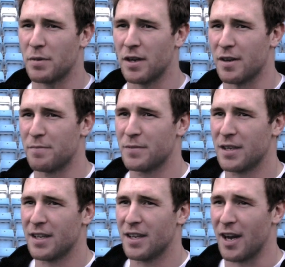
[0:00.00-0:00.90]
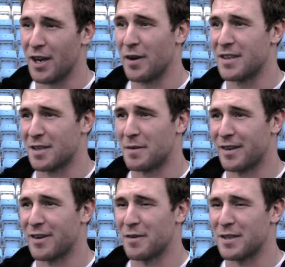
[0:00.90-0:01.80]
But I know it is going to be
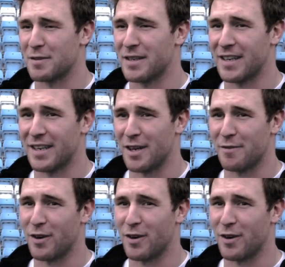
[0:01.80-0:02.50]
a great one this weekend.